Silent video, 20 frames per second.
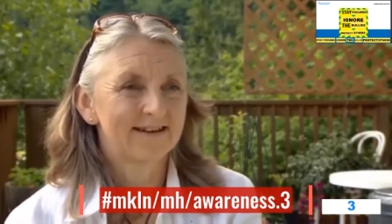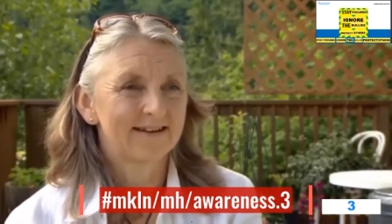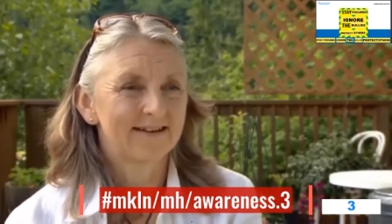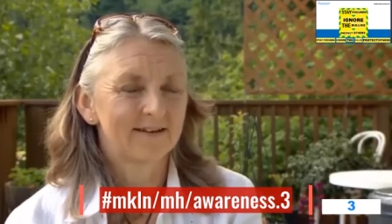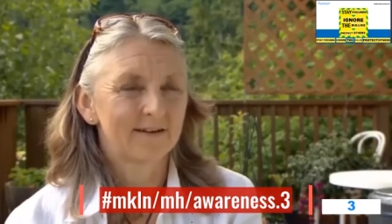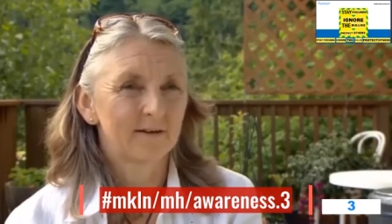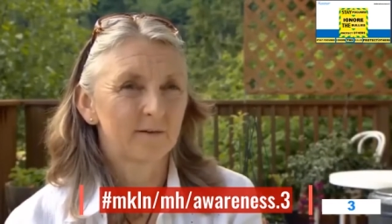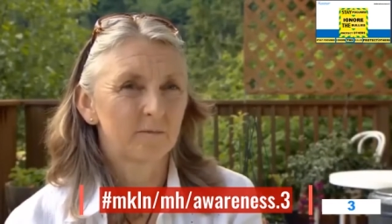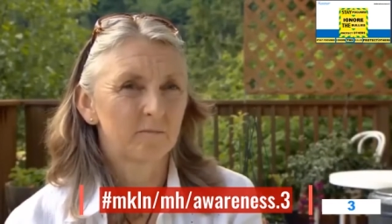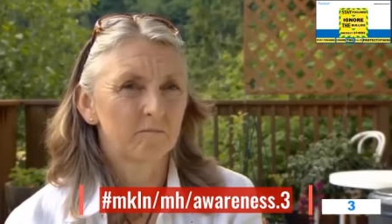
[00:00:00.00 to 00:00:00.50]

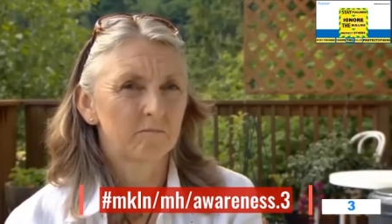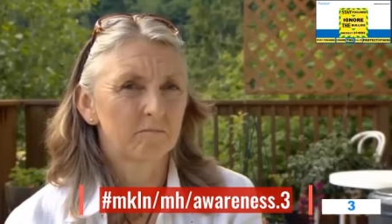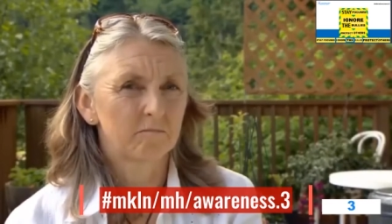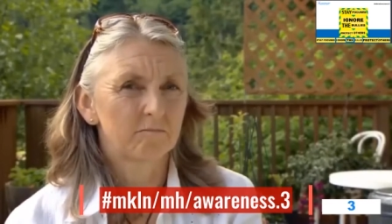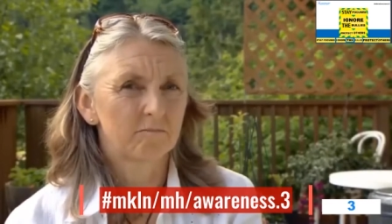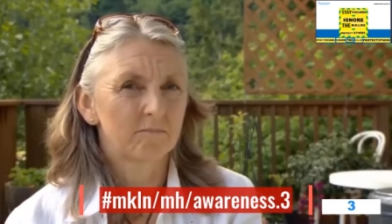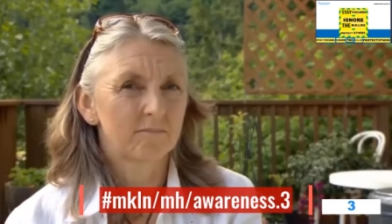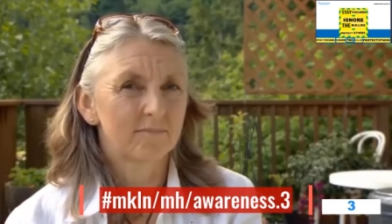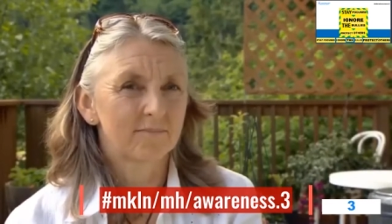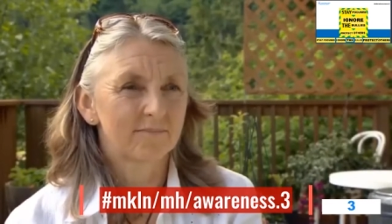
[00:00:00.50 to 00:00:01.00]

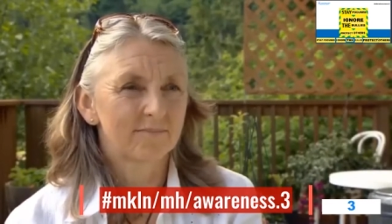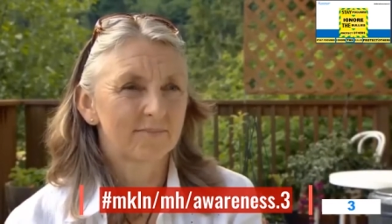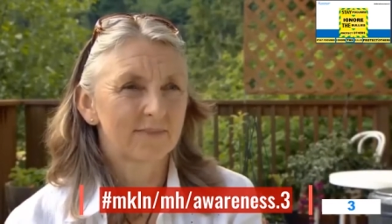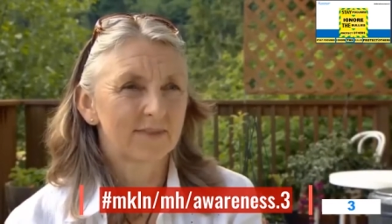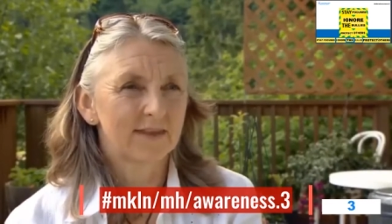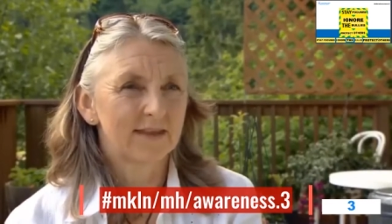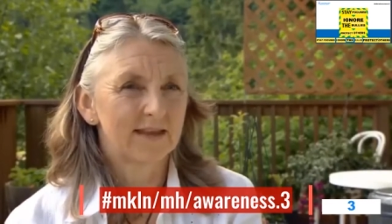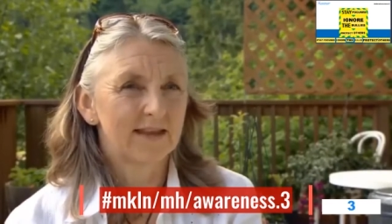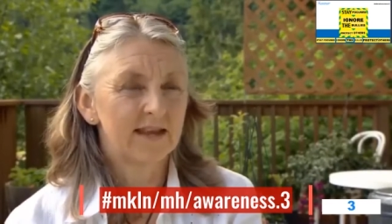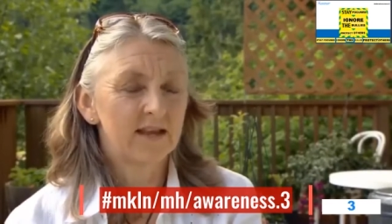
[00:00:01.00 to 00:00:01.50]
Um,
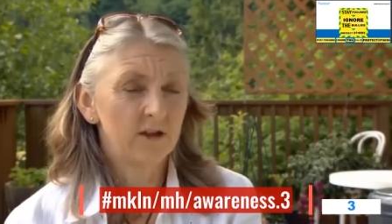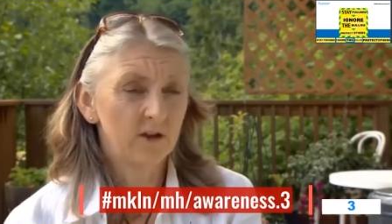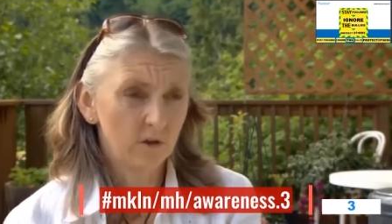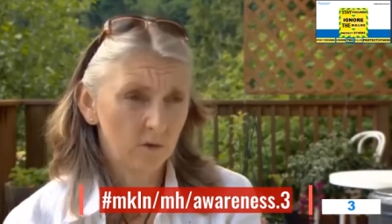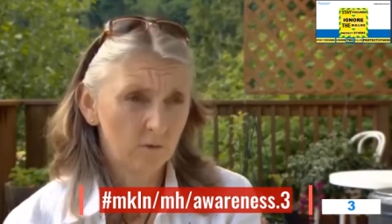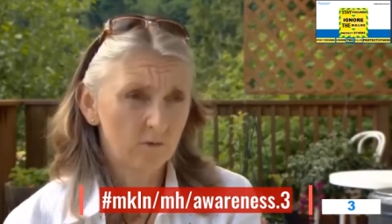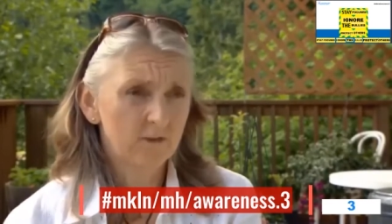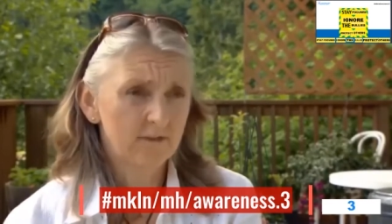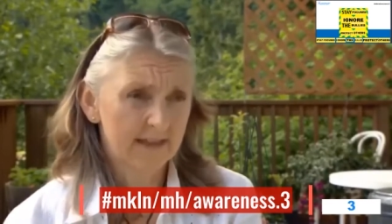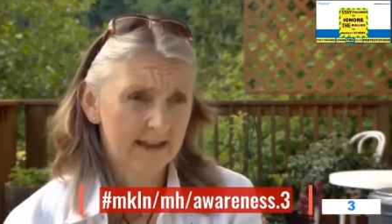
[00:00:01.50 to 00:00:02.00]
he
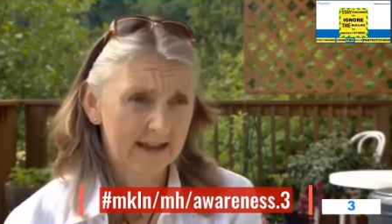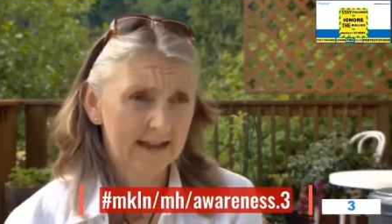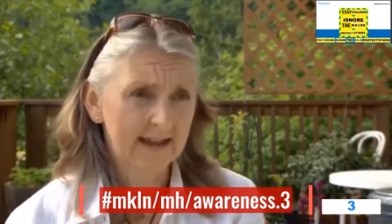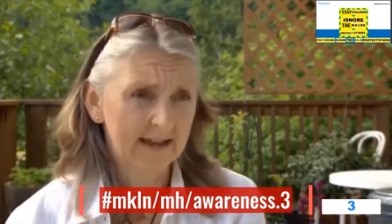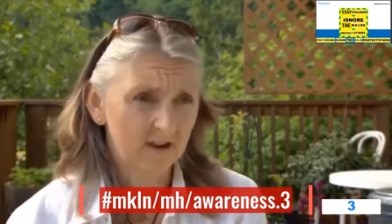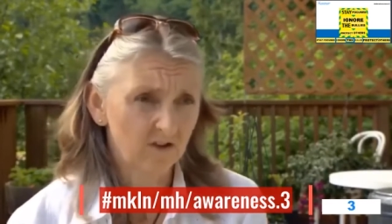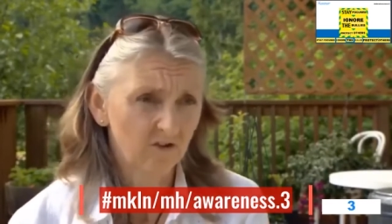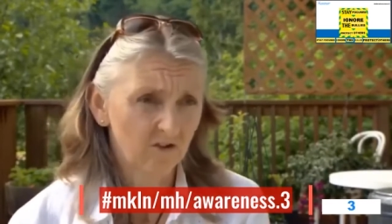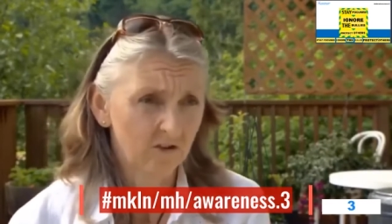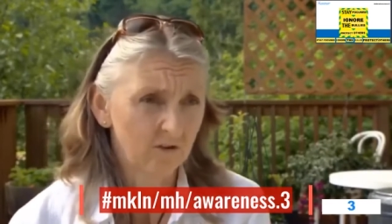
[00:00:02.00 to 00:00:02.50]
knew that that
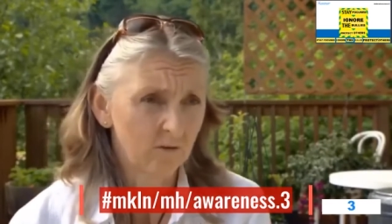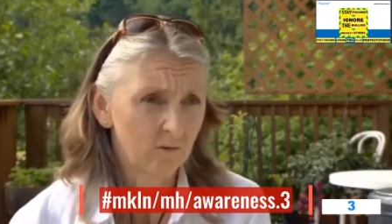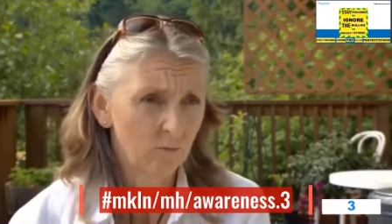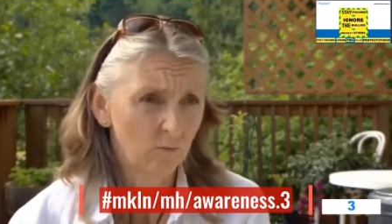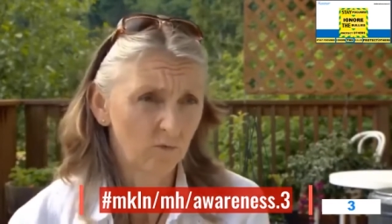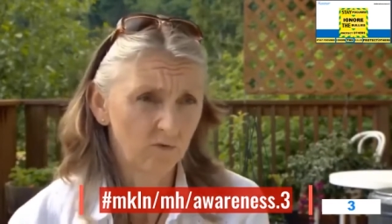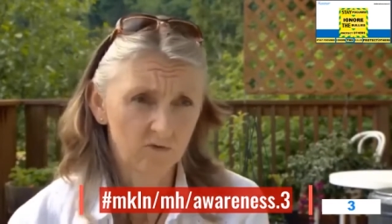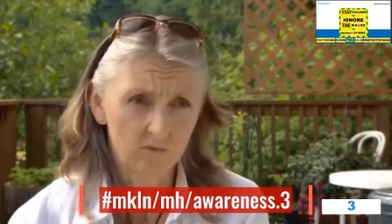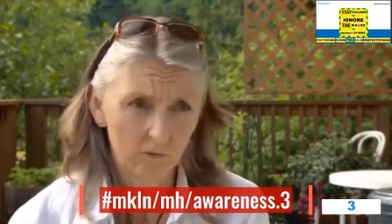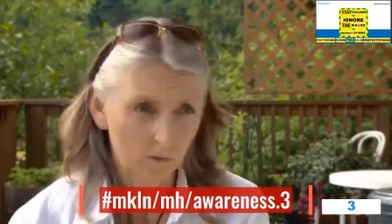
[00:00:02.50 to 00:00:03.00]
action
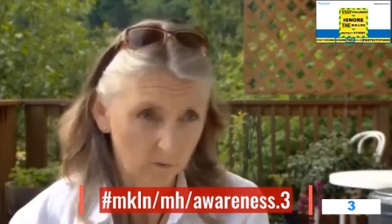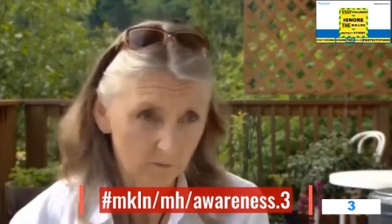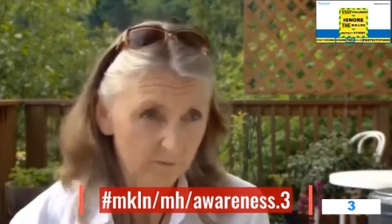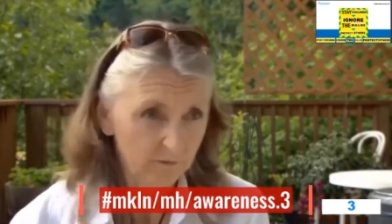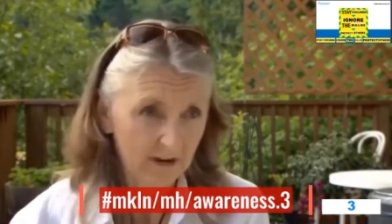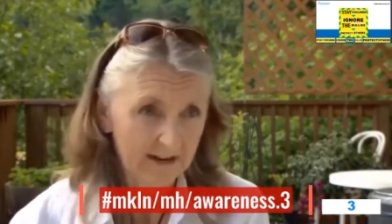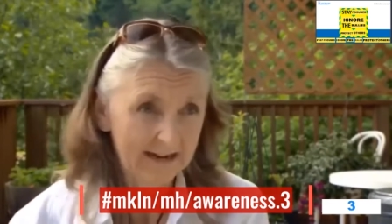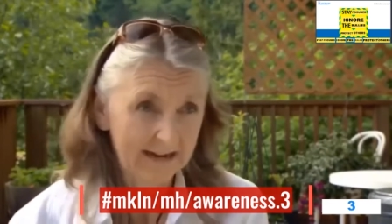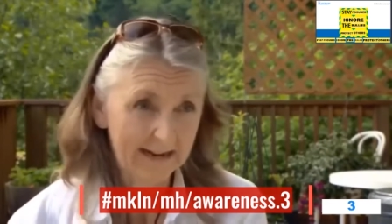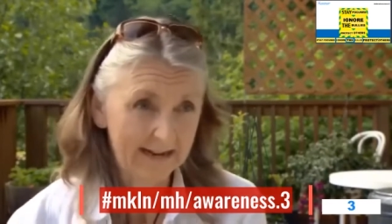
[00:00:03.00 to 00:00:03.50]
was not
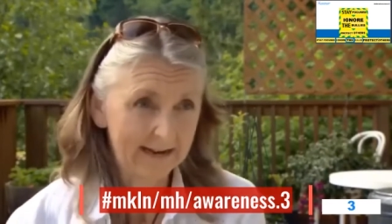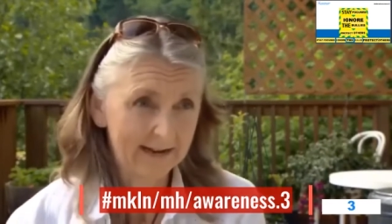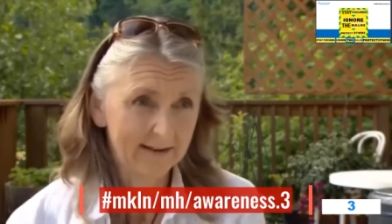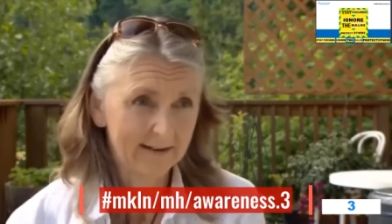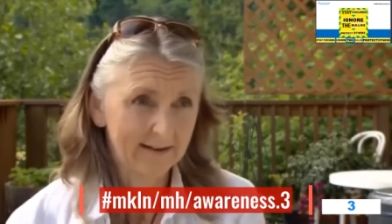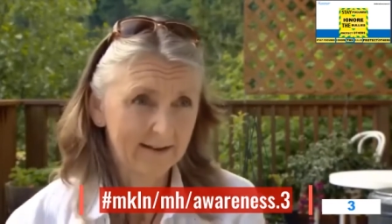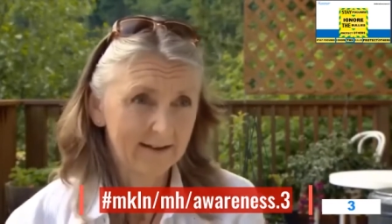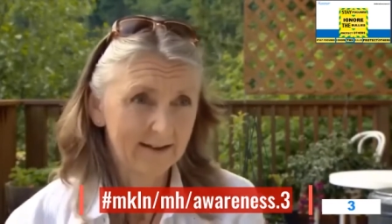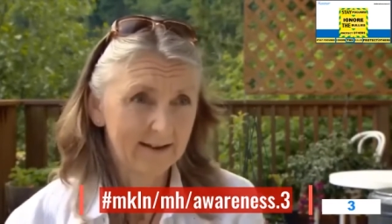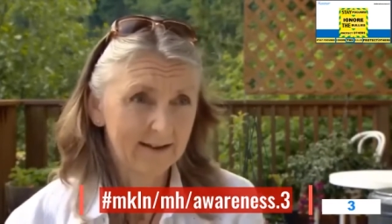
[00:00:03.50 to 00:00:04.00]
friendly.
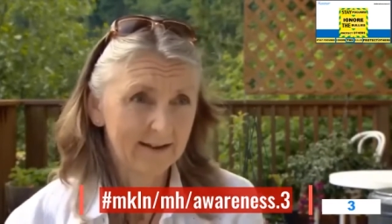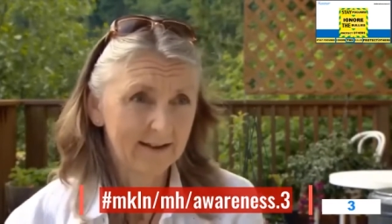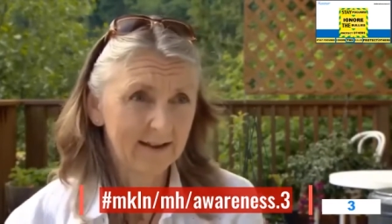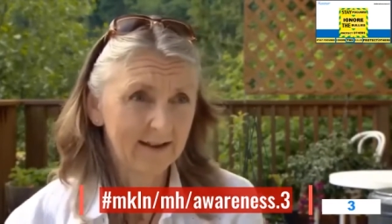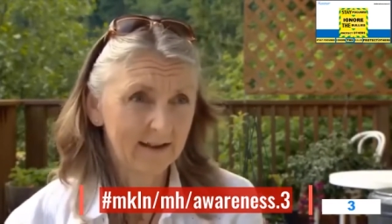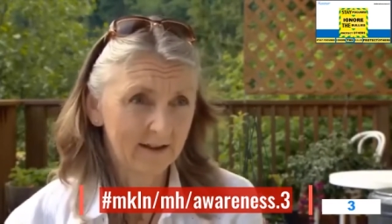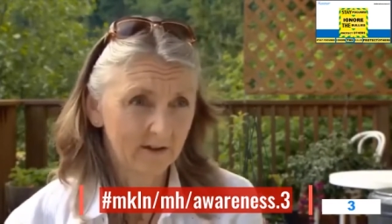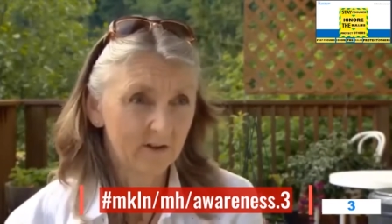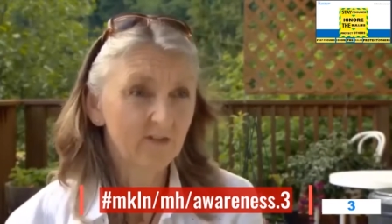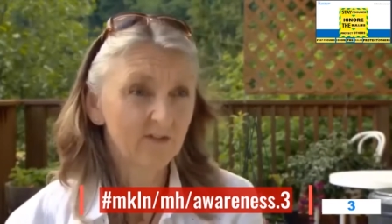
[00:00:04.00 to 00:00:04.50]

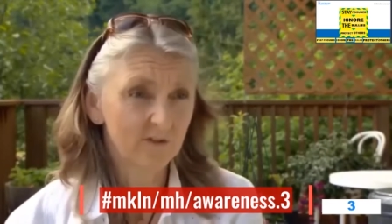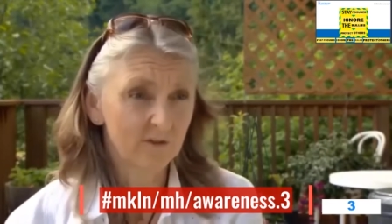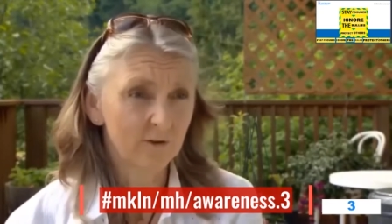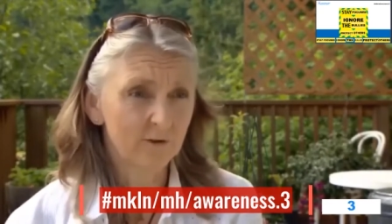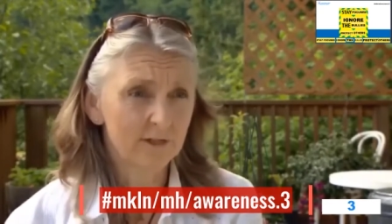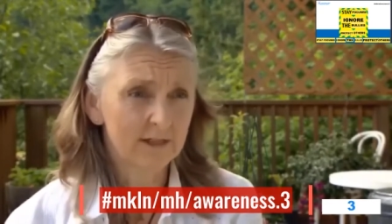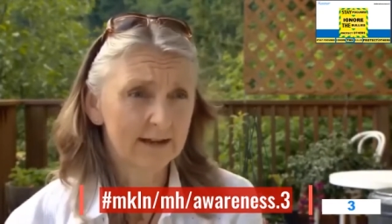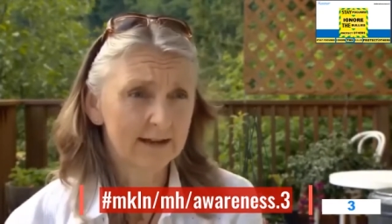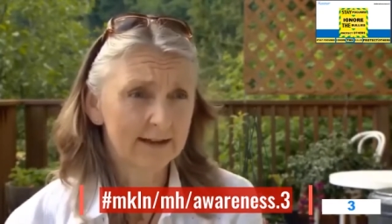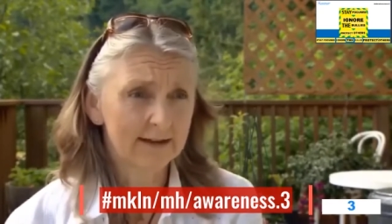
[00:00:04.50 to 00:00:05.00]
He
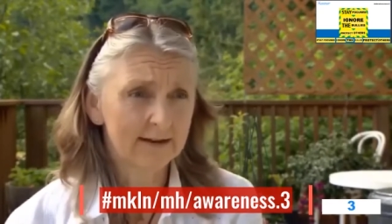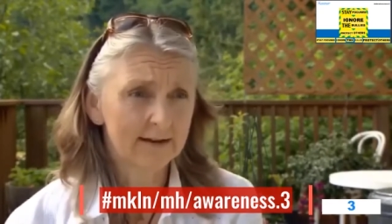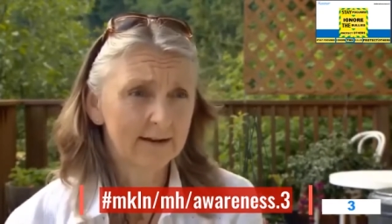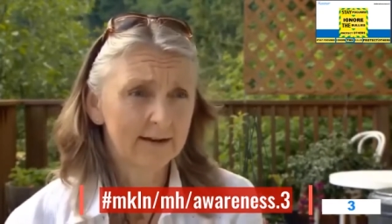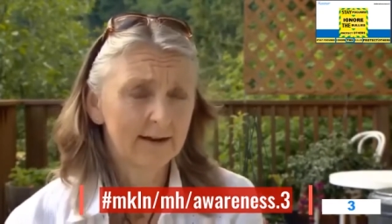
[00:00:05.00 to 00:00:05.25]
understood that.